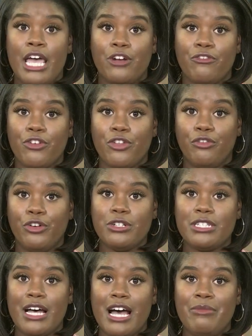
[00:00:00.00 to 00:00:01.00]
and for the
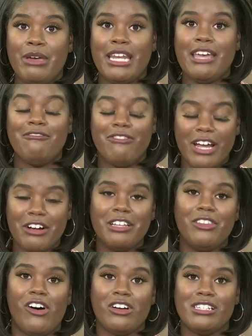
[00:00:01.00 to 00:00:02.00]
first time in a
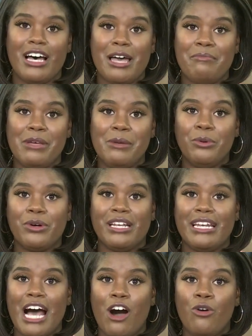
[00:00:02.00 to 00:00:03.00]
very long time, people
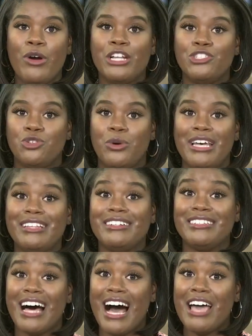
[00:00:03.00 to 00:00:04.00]
can now enjoy
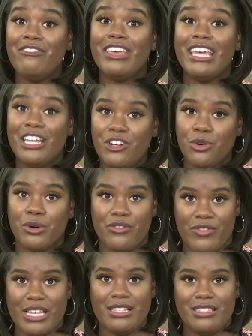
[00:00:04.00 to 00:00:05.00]
live indoor
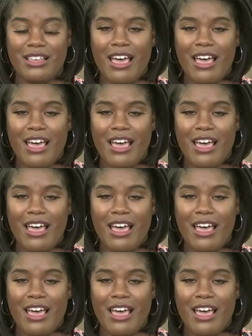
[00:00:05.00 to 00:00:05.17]
events.